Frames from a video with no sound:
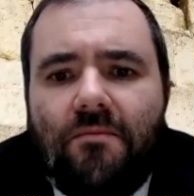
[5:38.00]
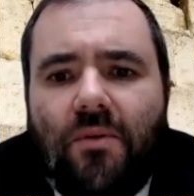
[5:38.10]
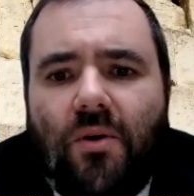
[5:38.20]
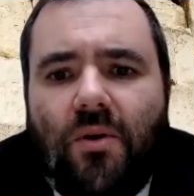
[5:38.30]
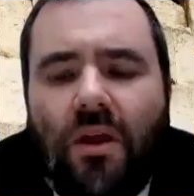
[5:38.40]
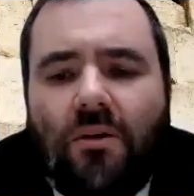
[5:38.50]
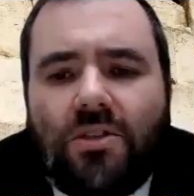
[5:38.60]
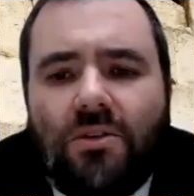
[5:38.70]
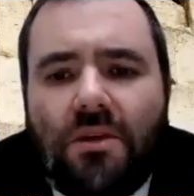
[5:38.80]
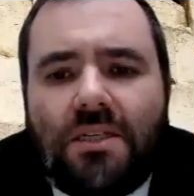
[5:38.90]
but we
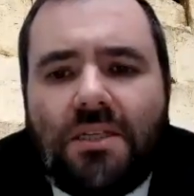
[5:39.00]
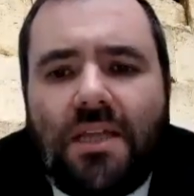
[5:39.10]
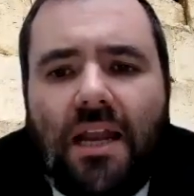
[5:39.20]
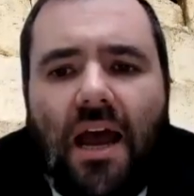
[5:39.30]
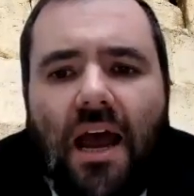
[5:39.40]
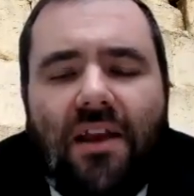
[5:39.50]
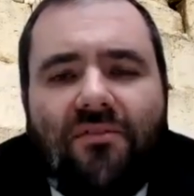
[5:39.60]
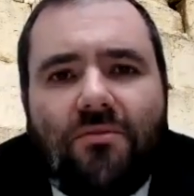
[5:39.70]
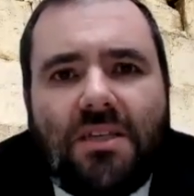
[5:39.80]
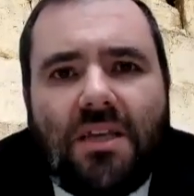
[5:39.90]
also must not hide
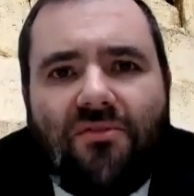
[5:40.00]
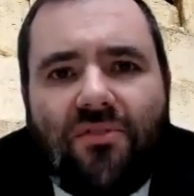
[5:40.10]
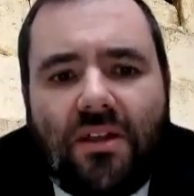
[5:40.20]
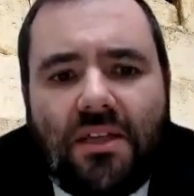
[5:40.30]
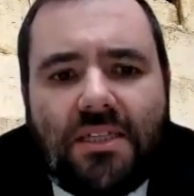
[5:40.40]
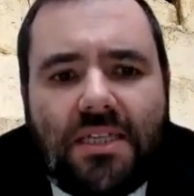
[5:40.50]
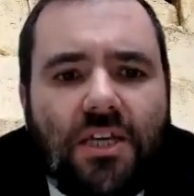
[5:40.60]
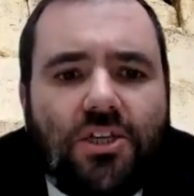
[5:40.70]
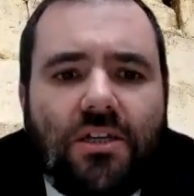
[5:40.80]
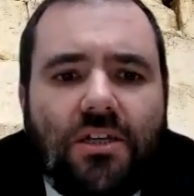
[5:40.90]
from
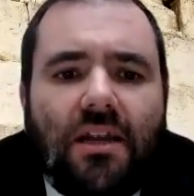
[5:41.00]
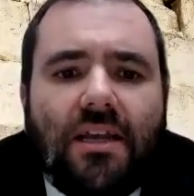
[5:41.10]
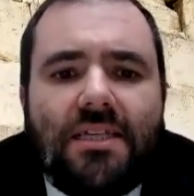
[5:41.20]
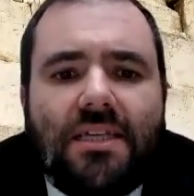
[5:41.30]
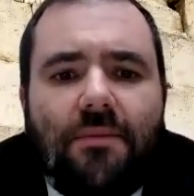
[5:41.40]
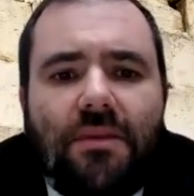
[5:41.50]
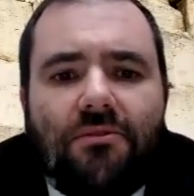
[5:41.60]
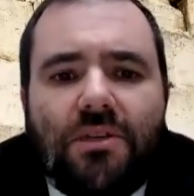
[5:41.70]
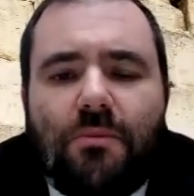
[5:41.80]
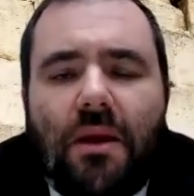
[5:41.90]
self-realization and
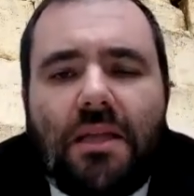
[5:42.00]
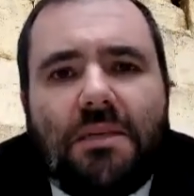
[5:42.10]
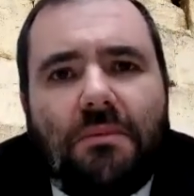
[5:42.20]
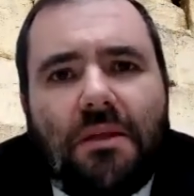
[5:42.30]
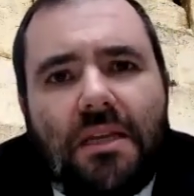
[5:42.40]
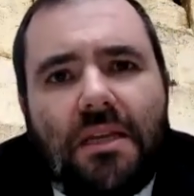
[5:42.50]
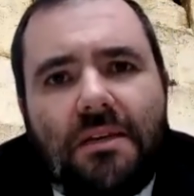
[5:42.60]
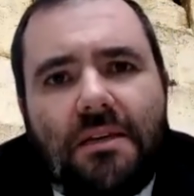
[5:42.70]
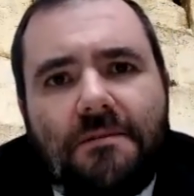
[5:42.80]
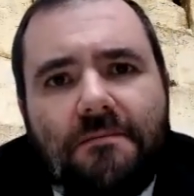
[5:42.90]
accepting responsibility,
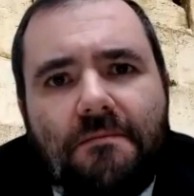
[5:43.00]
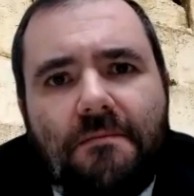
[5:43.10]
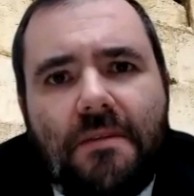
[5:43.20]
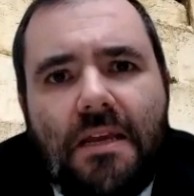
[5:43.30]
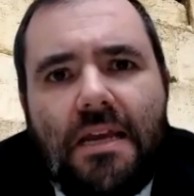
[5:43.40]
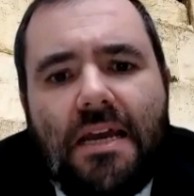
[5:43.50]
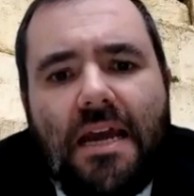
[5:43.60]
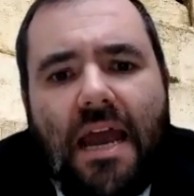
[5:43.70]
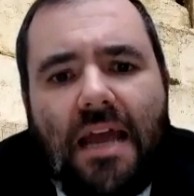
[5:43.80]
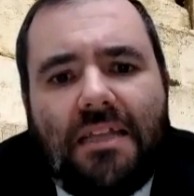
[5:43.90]

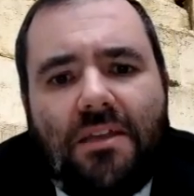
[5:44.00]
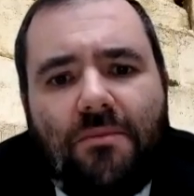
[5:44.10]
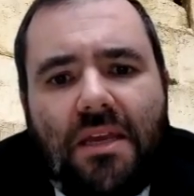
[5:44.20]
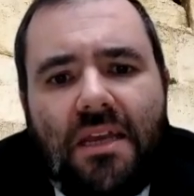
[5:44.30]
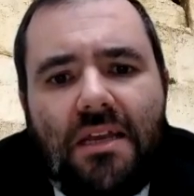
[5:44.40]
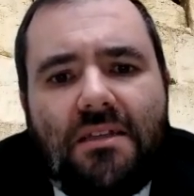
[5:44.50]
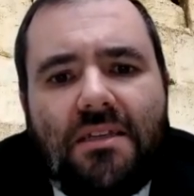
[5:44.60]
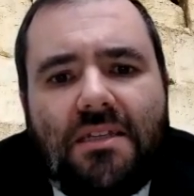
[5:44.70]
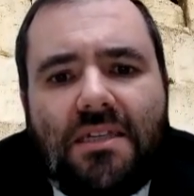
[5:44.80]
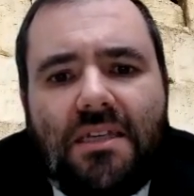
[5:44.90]
and to begin
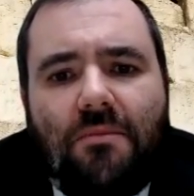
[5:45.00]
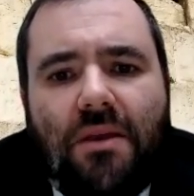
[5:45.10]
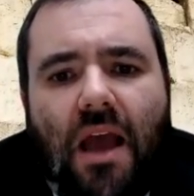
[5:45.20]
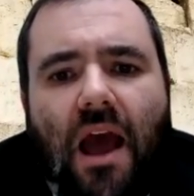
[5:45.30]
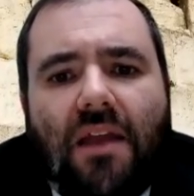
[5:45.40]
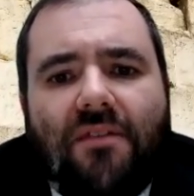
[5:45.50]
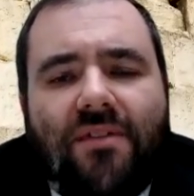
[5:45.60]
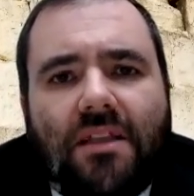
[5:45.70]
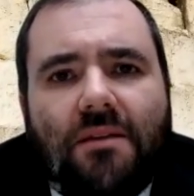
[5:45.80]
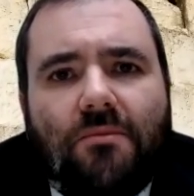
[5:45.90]
to see beyond
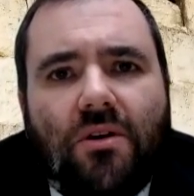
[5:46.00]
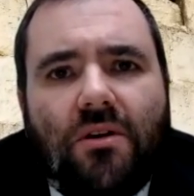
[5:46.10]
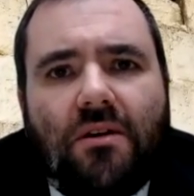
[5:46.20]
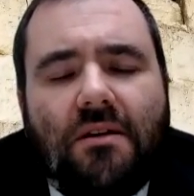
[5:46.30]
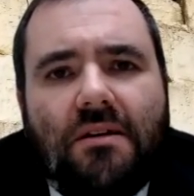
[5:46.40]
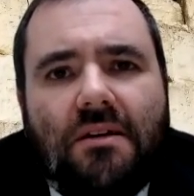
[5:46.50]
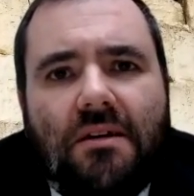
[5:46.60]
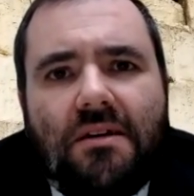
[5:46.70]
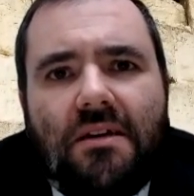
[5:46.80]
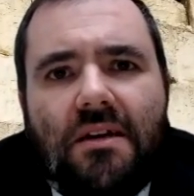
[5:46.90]
victimhood
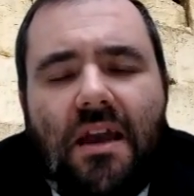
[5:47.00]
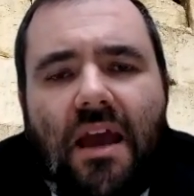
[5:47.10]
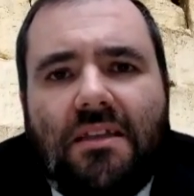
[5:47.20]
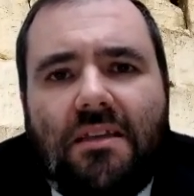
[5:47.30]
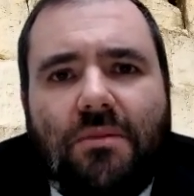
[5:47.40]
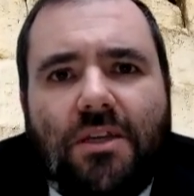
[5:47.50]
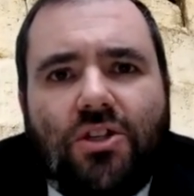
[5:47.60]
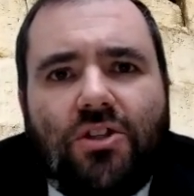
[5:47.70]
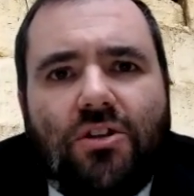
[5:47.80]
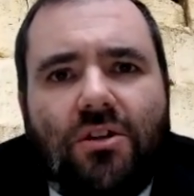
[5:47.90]
and to be
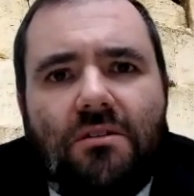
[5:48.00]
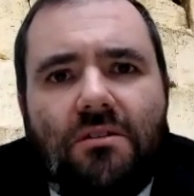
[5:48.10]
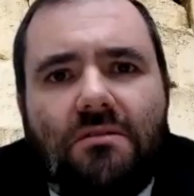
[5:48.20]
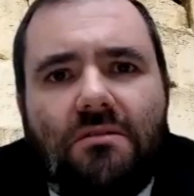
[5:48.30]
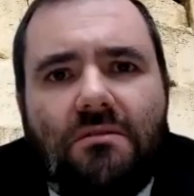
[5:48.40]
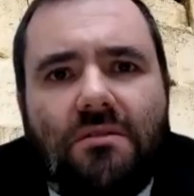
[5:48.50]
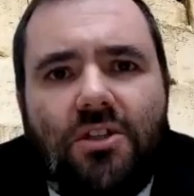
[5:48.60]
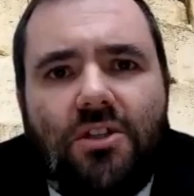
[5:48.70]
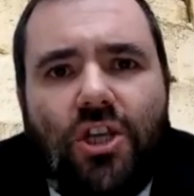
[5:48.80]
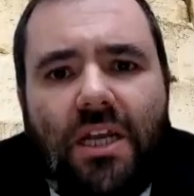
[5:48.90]
stirred
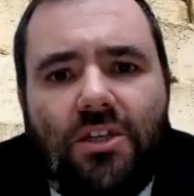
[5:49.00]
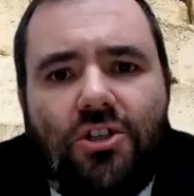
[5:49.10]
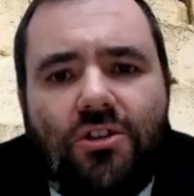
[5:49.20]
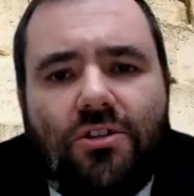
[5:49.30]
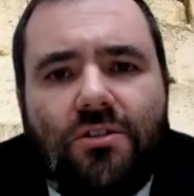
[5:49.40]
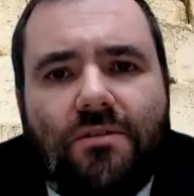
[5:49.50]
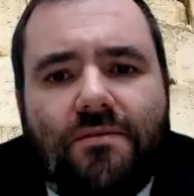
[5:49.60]
to change.